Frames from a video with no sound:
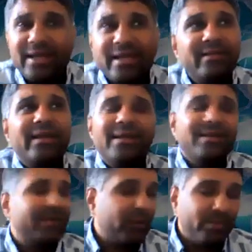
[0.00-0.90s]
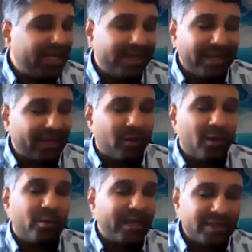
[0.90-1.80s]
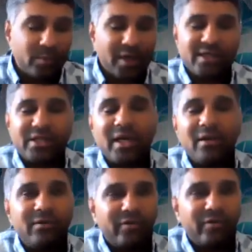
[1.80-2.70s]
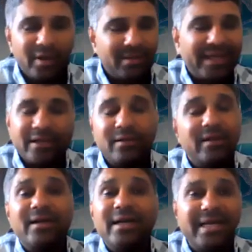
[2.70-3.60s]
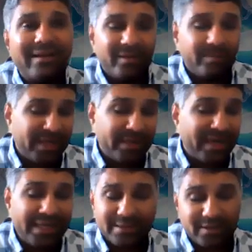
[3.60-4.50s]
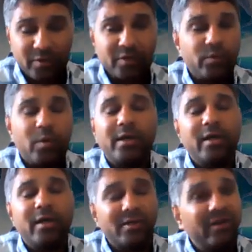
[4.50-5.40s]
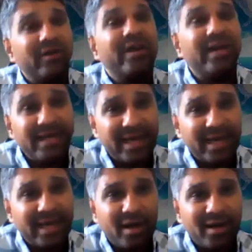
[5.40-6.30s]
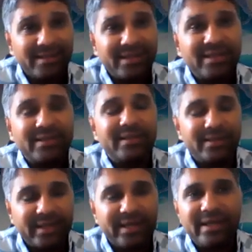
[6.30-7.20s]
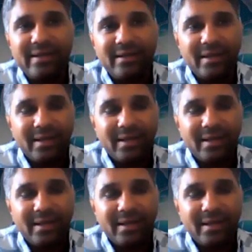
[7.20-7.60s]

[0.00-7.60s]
key things would be, like, always watch out for, like, the early development milestones, whatnot. So early diagnoses is key.